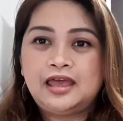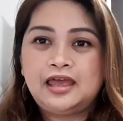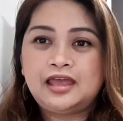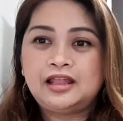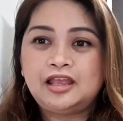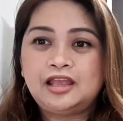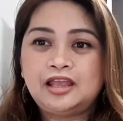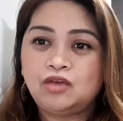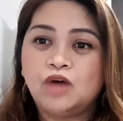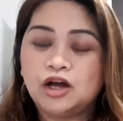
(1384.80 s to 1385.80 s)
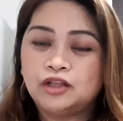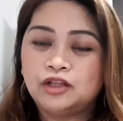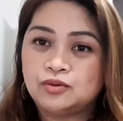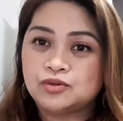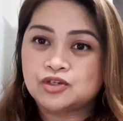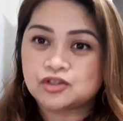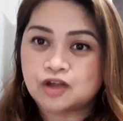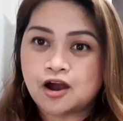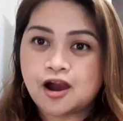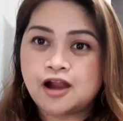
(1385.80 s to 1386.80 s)
And if you feel like you
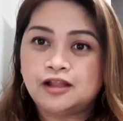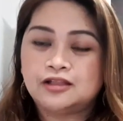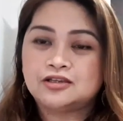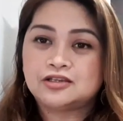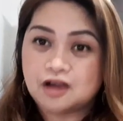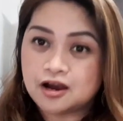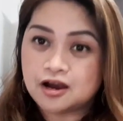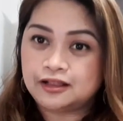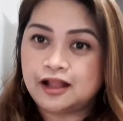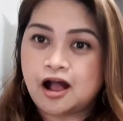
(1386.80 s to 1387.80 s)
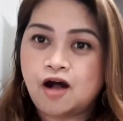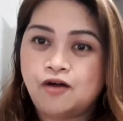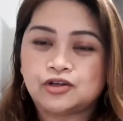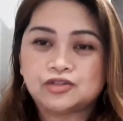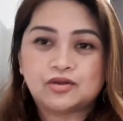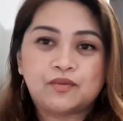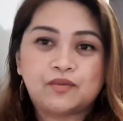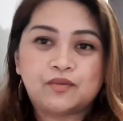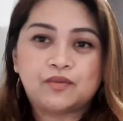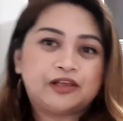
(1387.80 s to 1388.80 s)
want to start now. There's no
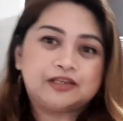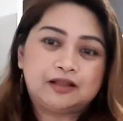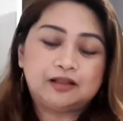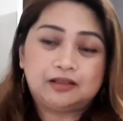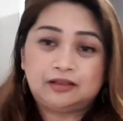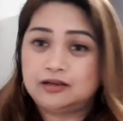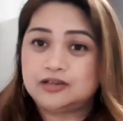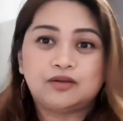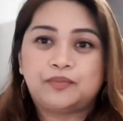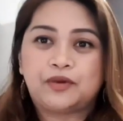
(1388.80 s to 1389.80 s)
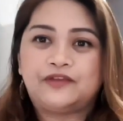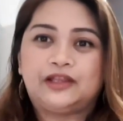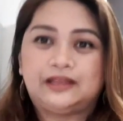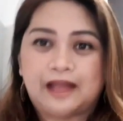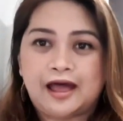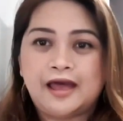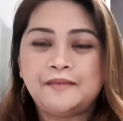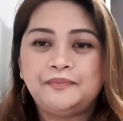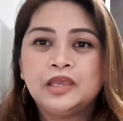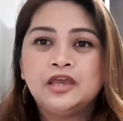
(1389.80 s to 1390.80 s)
perfect time.
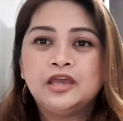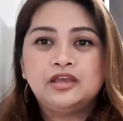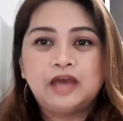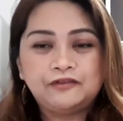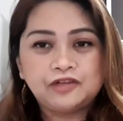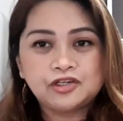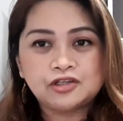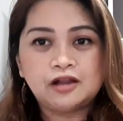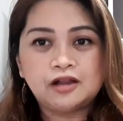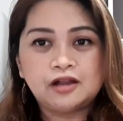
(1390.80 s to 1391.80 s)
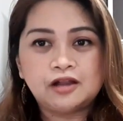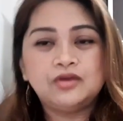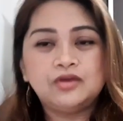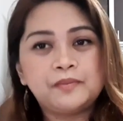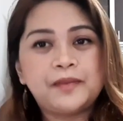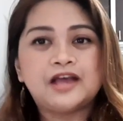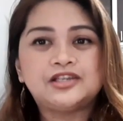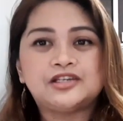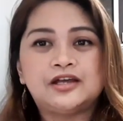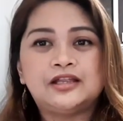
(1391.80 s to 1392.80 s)
You have to start now, do your
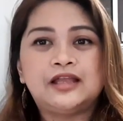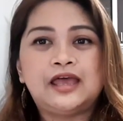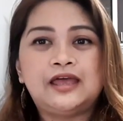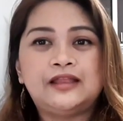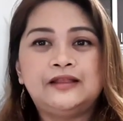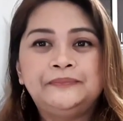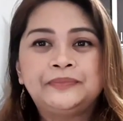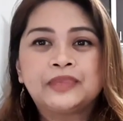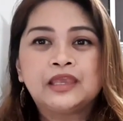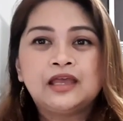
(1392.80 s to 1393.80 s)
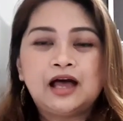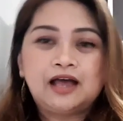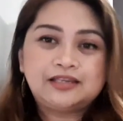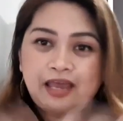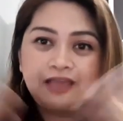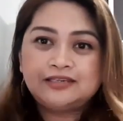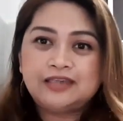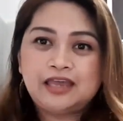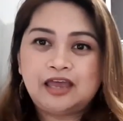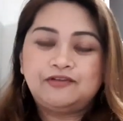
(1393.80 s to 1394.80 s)
passion. And as I
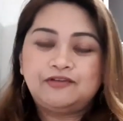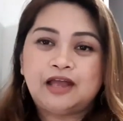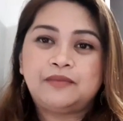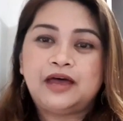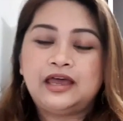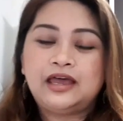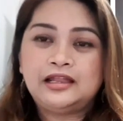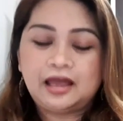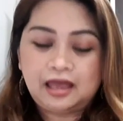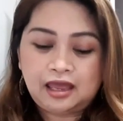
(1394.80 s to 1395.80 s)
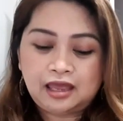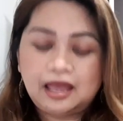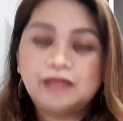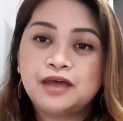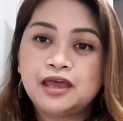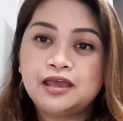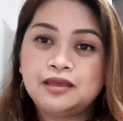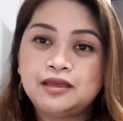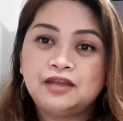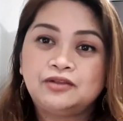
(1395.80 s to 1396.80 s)
say every time I end
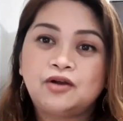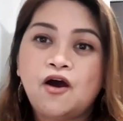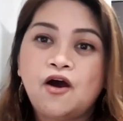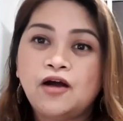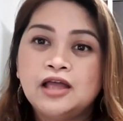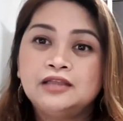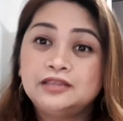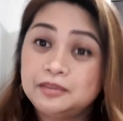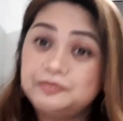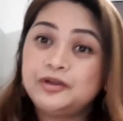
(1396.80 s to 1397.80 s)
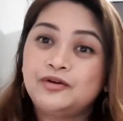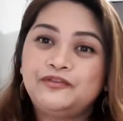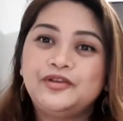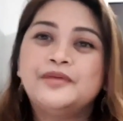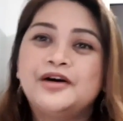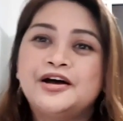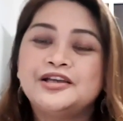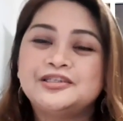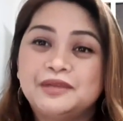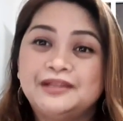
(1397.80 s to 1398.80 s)
my talk, tiptoe if you
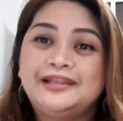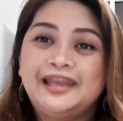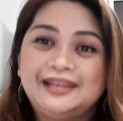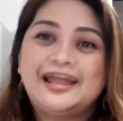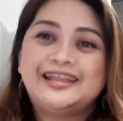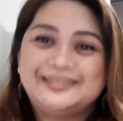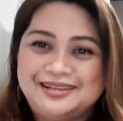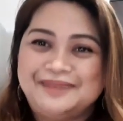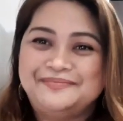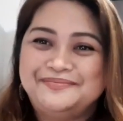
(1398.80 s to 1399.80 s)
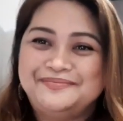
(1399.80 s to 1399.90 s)
must, but take that step.